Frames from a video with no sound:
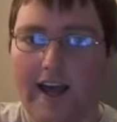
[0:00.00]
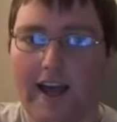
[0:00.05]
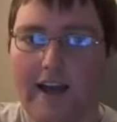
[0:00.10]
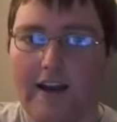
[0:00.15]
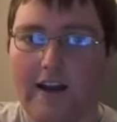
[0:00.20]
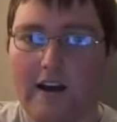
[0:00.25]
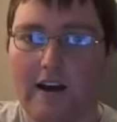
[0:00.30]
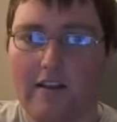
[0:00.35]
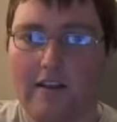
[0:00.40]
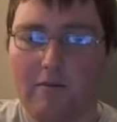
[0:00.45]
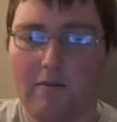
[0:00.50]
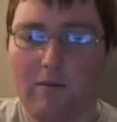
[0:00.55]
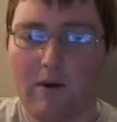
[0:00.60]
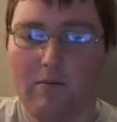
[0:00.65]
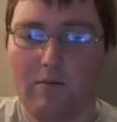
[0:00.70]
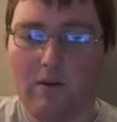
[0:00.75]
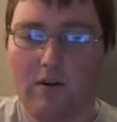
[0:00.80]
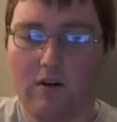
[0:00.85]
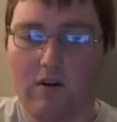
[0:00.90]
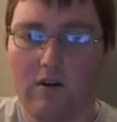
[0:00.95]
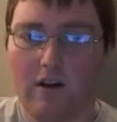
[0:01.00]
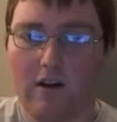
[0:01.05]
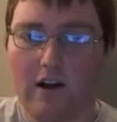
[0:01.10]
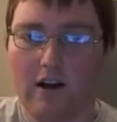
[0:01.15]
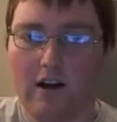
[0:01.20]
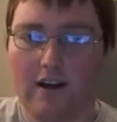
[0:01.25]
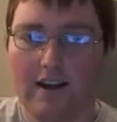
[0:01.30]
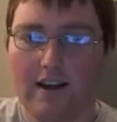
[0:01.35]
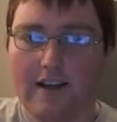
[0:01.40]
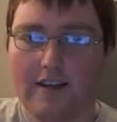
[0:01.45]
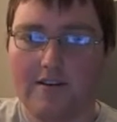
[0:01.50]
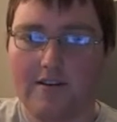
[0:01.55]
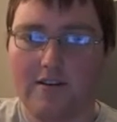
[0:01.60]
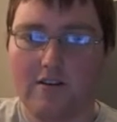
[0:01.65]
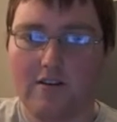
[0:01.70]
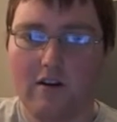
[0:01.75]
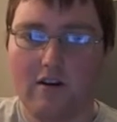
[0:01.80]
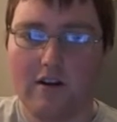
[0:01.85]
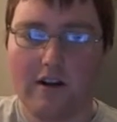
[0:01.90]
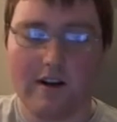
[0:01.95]
And then we will get
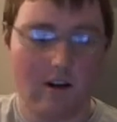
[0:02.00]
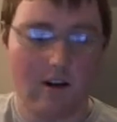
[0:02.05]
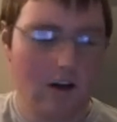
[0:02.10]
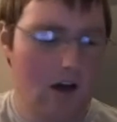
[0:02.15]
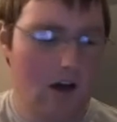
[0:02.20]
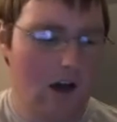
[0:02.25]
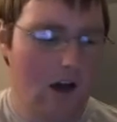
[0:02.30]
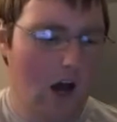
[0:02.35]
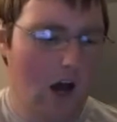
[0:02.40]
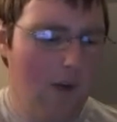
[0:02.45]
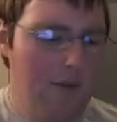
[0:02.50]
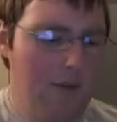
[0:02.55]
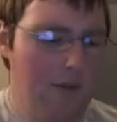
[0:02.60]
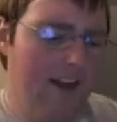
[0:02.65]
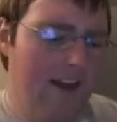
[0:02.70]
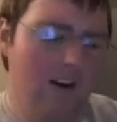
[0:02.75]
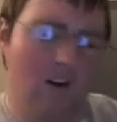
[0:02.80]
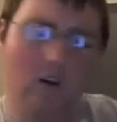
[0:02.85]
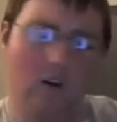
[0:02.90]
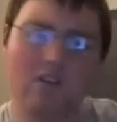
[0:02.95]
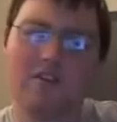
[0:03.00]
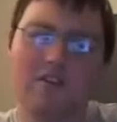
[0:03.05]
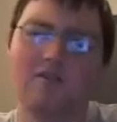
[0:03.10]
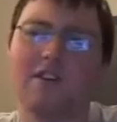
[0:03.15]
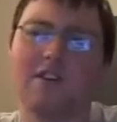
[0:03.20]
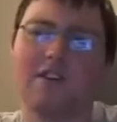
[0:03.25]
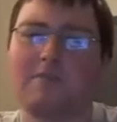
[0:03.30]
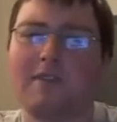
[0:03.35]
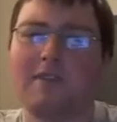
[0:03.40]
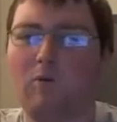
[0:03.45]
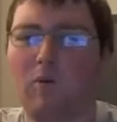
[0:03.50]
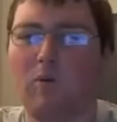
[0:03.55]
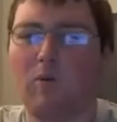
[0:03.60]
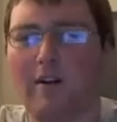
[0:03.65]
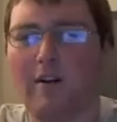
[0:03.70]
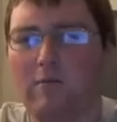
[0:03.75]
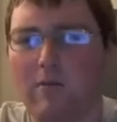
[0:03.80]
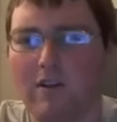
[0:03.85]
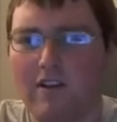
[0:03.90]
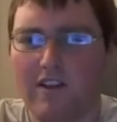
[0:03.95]
started. And also something
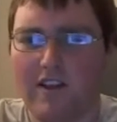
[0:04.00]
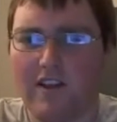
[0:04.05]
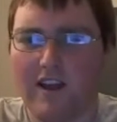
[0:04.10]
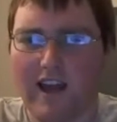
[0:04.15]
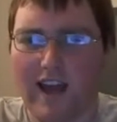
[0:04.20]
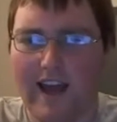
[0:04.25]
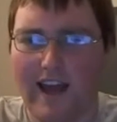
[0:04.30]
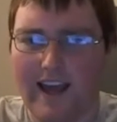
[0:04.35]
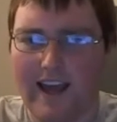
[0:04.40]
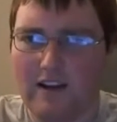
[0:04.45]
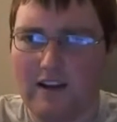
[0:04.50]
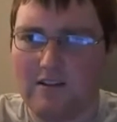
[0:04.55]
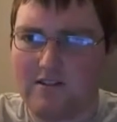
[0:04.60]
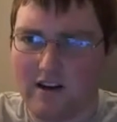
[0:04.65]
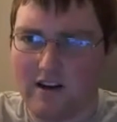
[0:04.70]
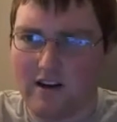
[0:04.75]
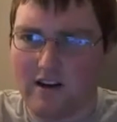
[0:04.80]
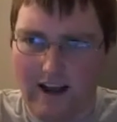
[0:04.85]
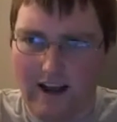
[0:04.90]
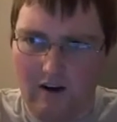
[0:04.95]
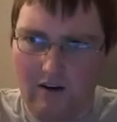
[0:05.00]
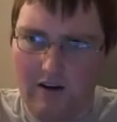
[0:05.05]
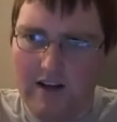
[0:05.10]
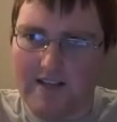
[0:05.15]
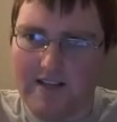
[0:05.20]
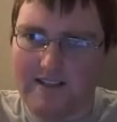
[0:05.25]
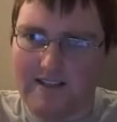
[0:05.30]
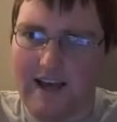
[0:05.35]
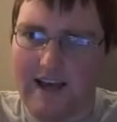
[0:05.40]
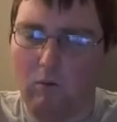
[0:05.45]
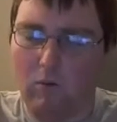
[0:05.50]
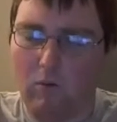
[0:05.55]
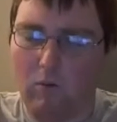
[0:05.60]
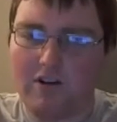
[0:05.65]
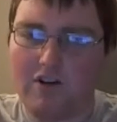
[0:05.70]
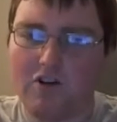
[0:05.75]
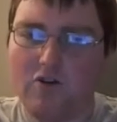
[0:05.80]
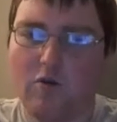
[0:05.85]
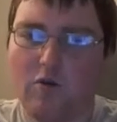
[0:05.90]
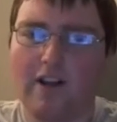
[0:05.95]
weird with the Hangouts on Air is that
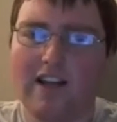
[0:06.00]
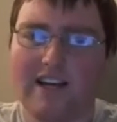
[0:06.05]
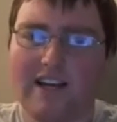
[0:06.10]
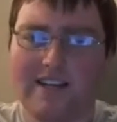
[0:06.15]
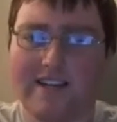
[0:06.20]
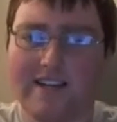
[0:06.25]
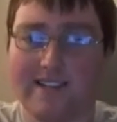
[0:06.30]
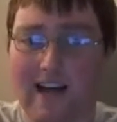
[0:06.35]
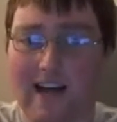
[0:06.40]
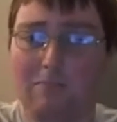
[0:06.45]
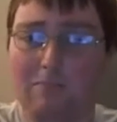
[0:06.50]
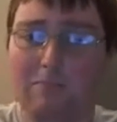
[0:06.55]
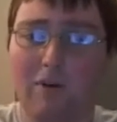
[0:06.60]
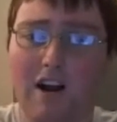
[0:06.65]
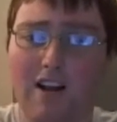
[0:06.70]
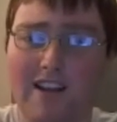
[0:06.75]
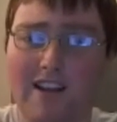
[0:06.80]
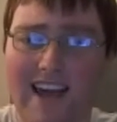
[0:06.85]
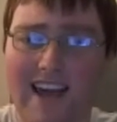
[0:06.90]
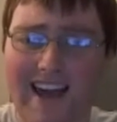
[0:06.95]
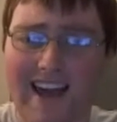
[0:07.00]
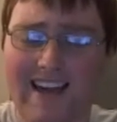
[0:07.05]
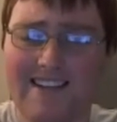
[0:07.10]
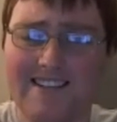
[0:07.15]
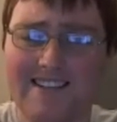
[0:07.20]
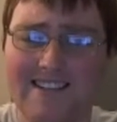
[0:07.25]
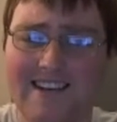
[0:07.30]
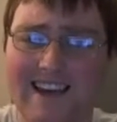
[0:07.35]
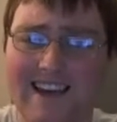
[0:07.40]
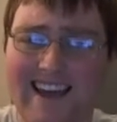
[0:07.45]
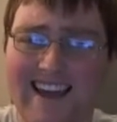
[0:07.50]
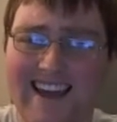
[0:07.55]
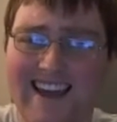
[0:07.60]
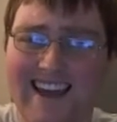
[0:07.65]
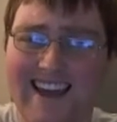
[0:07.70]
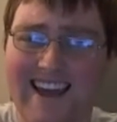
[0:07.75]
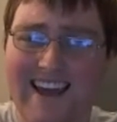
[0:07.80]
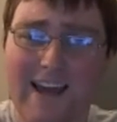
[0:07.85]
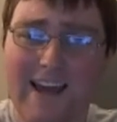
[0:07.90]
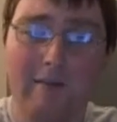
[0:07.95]
once you click Stop Broadcast,
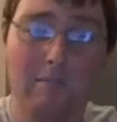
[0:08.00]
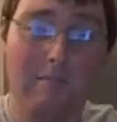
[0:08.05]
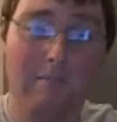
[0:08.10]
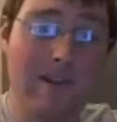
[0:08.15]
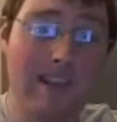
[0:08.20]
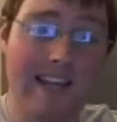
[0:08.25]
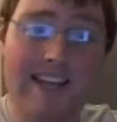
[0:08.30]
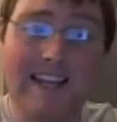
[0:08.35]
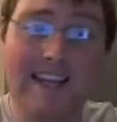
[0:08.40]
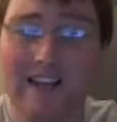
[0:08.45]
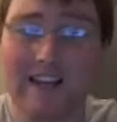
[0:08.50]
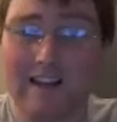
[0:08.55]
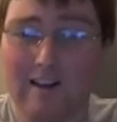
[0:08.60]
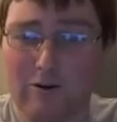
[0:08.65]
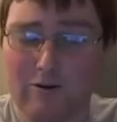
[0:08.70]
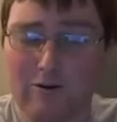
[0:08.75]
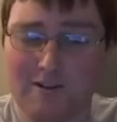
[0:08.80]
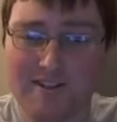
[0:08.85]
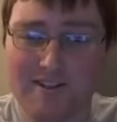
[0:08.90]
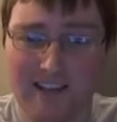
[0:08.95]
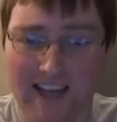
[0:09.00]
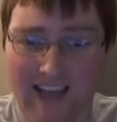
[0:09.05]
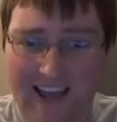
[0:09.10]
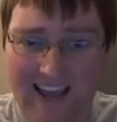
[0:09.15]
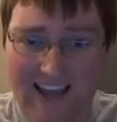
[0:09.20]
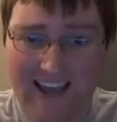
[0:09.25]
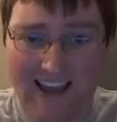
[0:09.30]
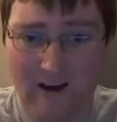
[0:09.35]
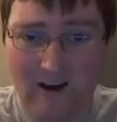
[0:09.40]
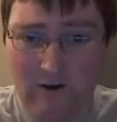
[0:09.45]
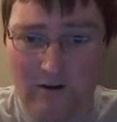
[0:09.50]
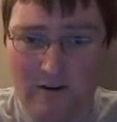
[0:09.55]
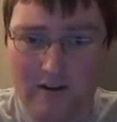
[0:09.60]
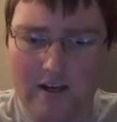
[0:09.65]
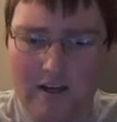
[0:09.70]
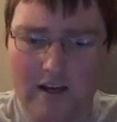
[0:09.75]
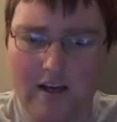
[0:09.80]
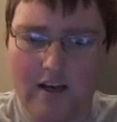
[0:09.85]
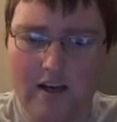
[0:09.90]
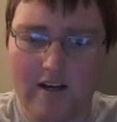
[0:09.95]
it completely closes the Hangout.
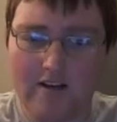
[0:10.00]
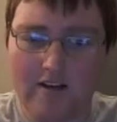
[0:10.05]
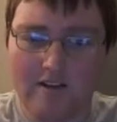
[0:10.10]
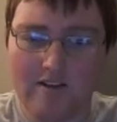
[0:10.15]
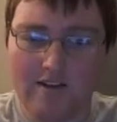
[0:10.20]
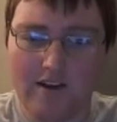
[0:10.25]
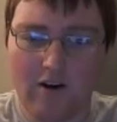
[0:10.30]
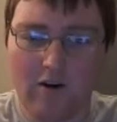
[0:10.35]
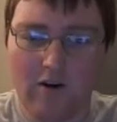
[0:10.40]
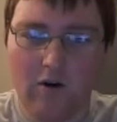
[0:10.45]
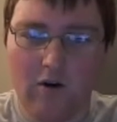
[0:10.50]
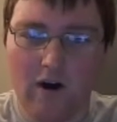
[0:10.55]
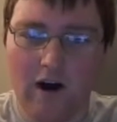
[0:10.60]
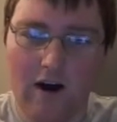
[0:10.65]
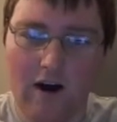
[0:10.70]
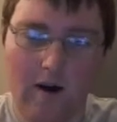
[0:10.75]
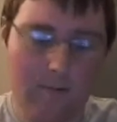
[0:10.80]
So